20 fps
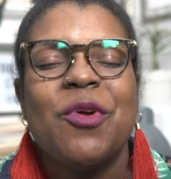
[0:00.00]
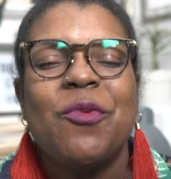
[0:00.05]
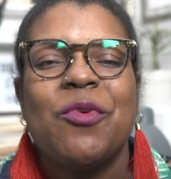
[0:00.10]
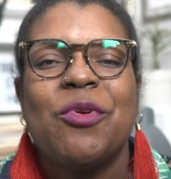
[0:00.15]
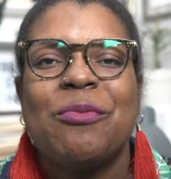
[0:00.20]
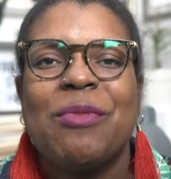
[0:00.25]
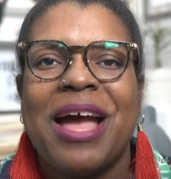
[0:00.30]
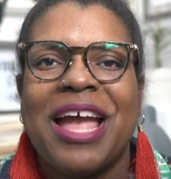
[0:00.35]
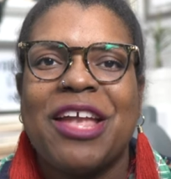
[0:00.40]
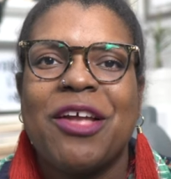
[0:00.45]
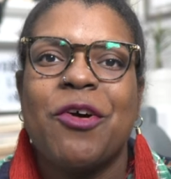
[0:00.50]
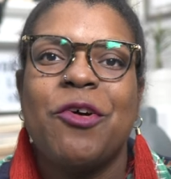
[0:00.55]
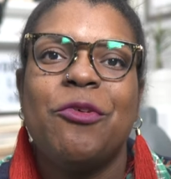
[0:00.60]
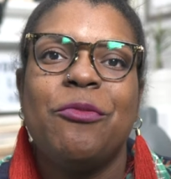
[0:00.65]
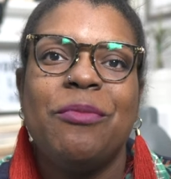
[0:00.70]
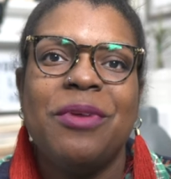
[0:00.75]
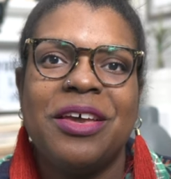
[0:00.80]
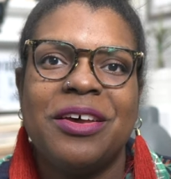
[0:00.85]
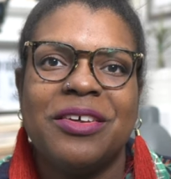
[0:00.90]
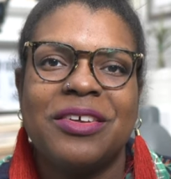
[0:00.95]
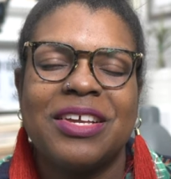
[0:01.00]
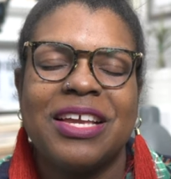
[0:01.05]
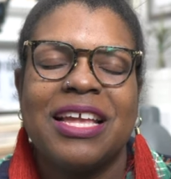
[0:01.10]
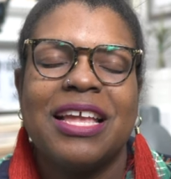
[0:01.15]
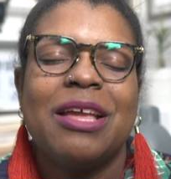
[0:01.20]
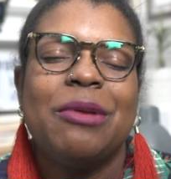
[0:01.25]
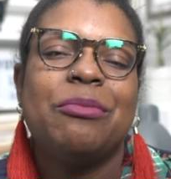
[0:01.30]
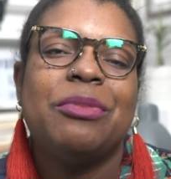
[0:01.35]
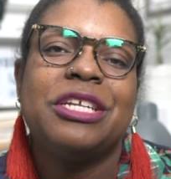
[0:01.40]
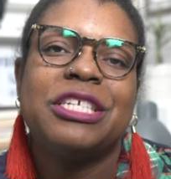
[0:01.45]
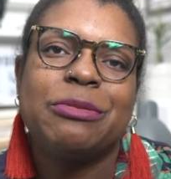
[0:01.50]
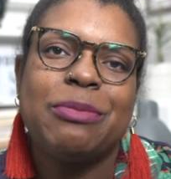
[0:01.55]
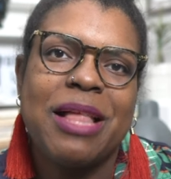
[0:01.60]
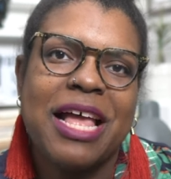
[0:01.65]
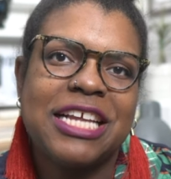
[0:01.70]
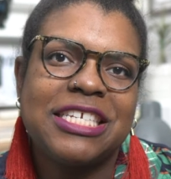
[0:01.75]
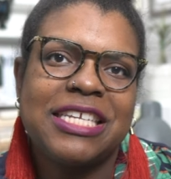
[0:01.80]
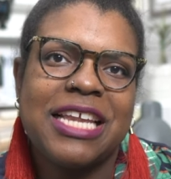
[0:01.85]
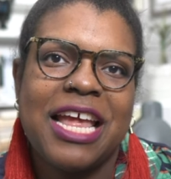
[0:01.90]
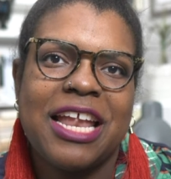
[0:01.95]
we're buying whole milk. Put a
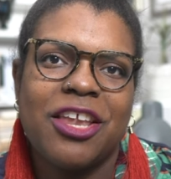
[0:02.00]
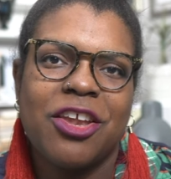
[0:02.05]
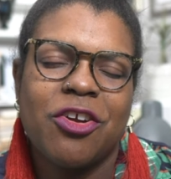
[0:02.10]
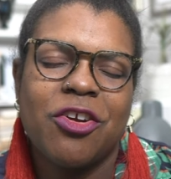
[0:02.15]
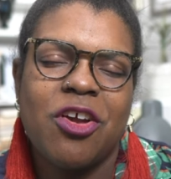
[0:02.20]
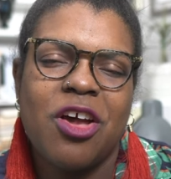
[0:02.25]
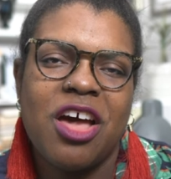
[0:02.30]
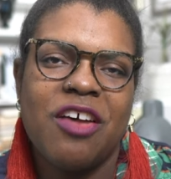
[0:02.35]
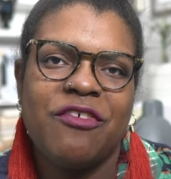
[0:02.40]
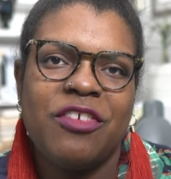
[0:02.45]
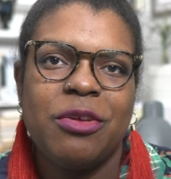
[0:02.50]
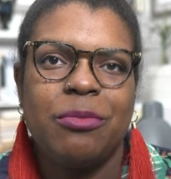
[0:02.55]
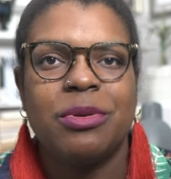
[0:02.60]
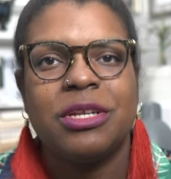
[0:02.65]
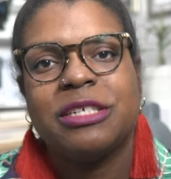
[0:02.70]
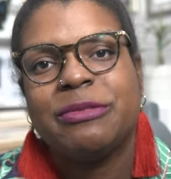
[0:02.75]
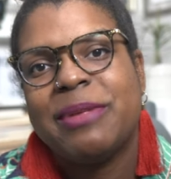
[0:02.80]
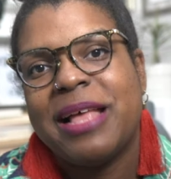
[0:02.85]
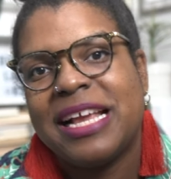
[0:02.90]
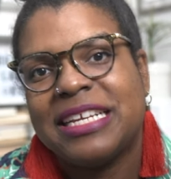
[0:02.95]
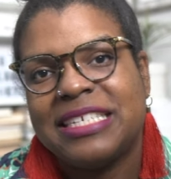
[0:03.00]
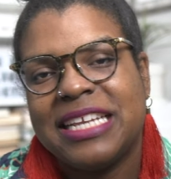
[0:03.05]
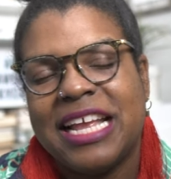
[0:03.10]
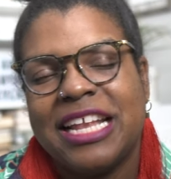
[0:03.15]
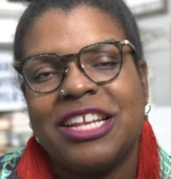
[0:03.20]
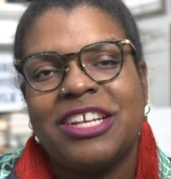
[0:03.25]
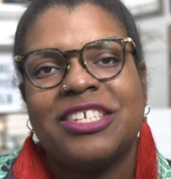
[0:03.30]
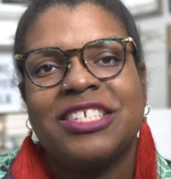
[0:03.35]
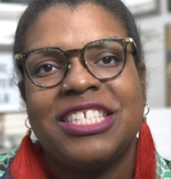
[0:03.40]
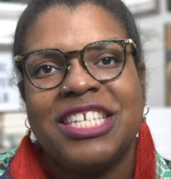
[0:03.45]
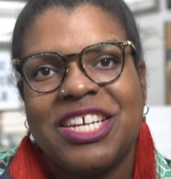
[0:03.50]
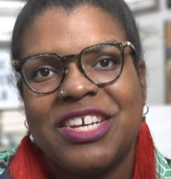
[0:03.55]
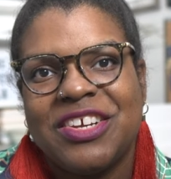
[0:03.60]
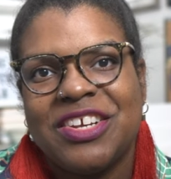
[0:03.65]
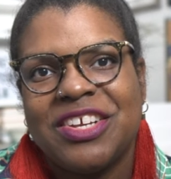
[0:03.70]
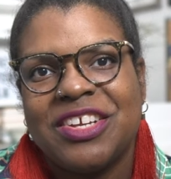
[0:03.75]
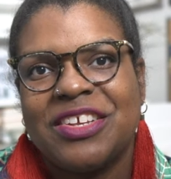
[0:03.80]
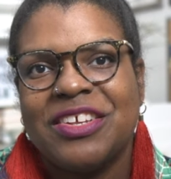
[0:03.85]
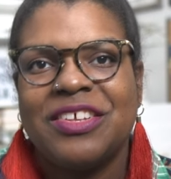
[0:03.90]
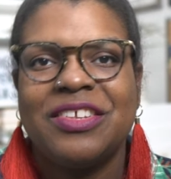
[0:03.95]
splash of that in your coffee, put a splash of that in your
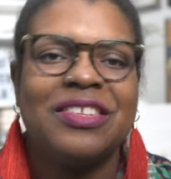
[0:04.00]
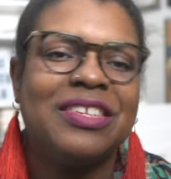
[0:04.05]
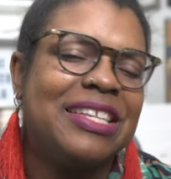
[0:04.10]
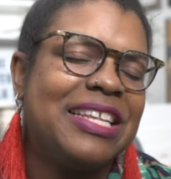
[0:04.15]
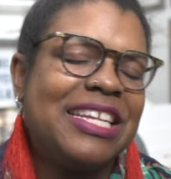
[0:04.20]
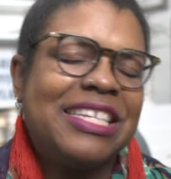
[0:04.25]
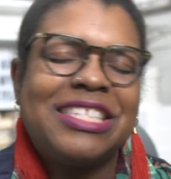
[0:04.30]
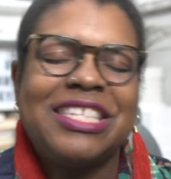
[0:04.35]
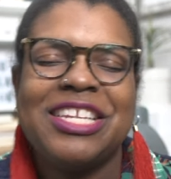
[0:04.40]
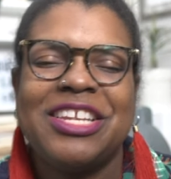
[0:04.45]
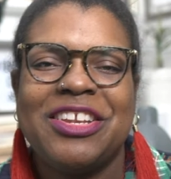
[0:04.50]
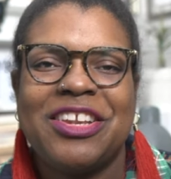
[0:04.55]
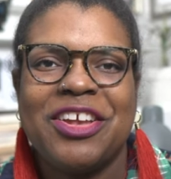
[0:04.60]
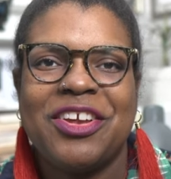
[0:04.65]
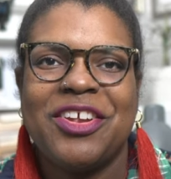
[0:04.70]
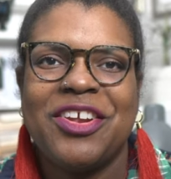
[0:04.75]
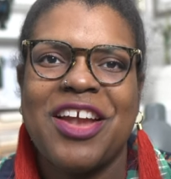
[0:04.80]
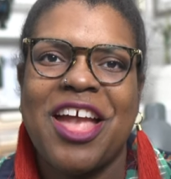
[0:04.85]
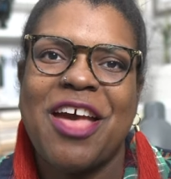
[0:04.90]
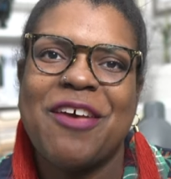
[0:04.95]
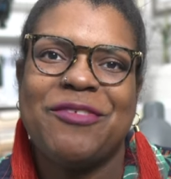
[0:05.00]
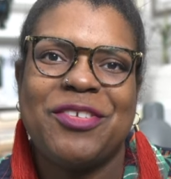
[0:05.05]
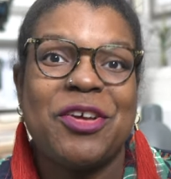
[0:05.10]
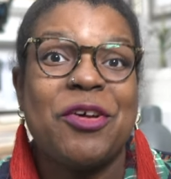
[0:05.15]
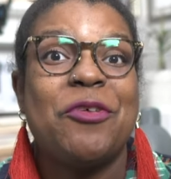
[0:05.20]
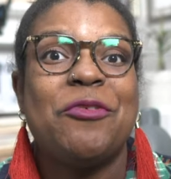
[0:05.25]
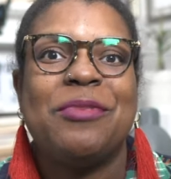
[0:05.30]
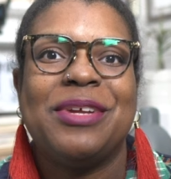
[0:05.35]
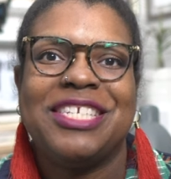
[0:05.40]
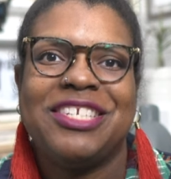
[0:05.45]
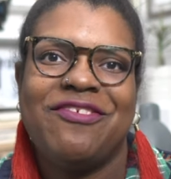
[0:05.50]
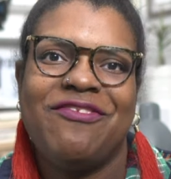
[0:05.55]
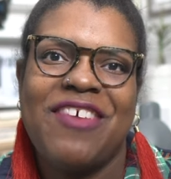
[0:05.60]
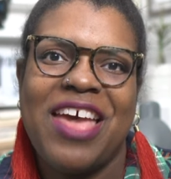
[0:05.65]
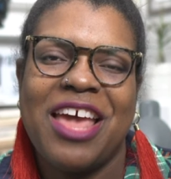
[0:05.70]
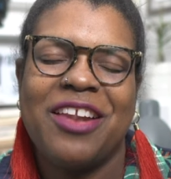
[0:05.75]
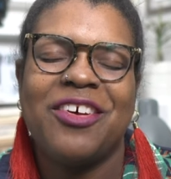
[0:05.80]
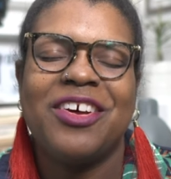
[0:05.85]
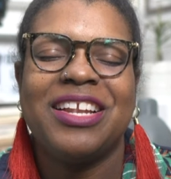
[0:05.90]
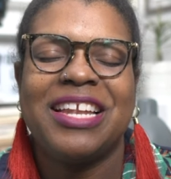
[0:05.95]
cereal. Next thing you know, you're having a whole bunch of
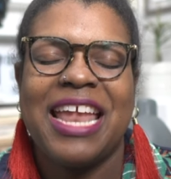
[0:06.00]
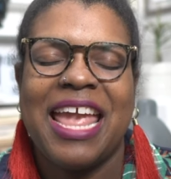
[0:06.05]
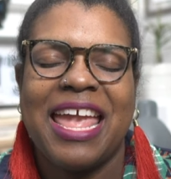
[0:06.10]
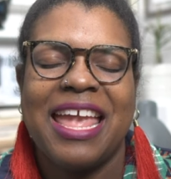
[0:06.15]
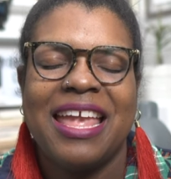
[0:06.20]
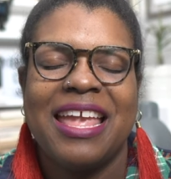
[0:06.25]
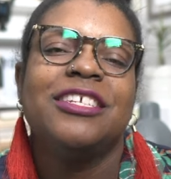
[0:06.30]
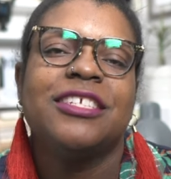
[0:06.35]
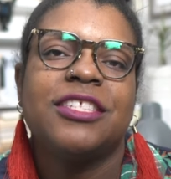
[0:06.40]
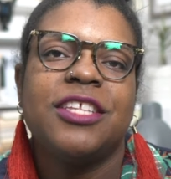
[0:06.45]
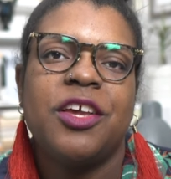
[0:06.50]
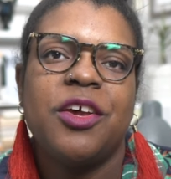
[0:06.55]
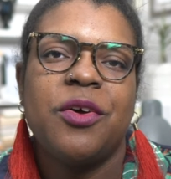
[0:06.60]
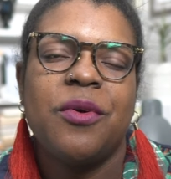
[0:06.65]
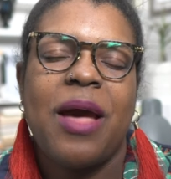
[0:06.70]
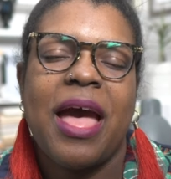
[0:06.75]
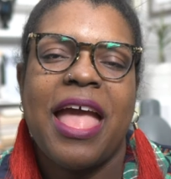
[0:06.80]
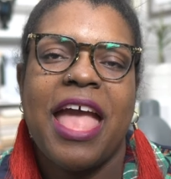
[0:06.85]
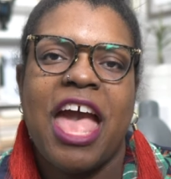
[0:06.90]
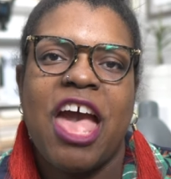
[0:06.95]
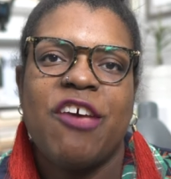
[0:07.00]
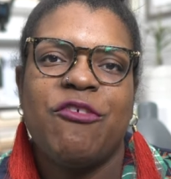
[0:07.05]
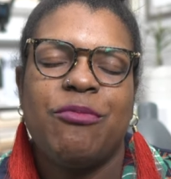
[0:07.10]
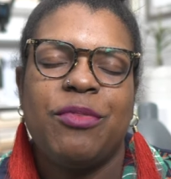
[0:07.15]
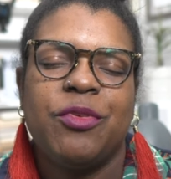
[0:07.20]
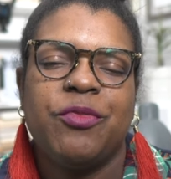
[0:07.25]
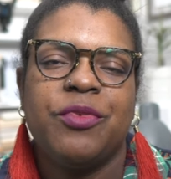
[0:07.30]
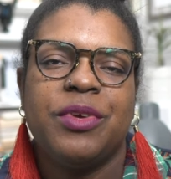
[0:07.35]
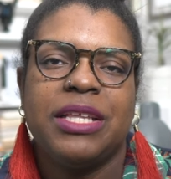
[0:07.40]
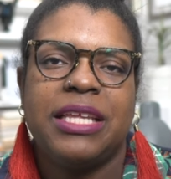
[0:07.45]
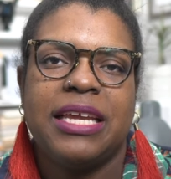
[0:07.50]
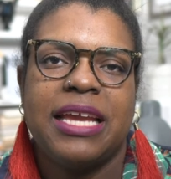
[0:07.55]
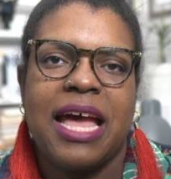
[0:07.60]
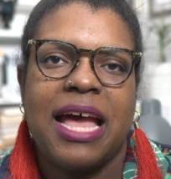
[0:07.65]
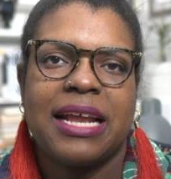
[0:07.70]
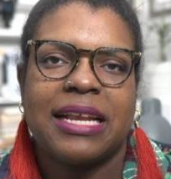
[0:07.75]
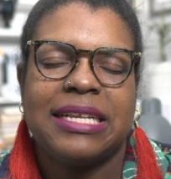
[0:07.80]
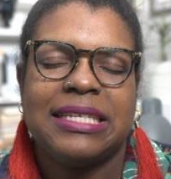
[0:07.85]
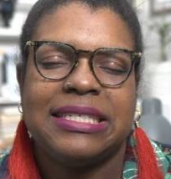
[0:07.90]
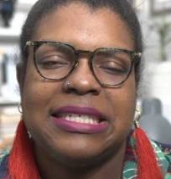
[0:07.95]
fat all day. So I have been really
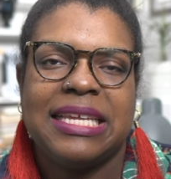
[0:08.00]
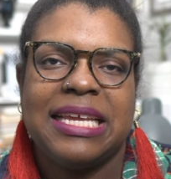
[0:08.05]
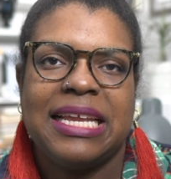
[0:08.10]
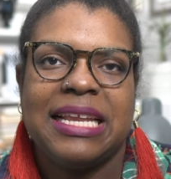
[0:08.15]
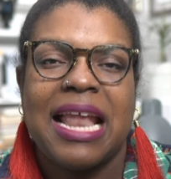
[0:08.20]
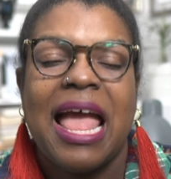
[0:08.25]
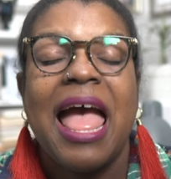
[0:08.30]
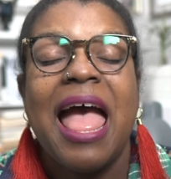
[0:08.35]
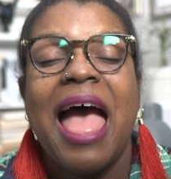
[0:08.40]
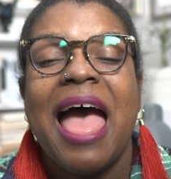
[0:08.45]
cognizant.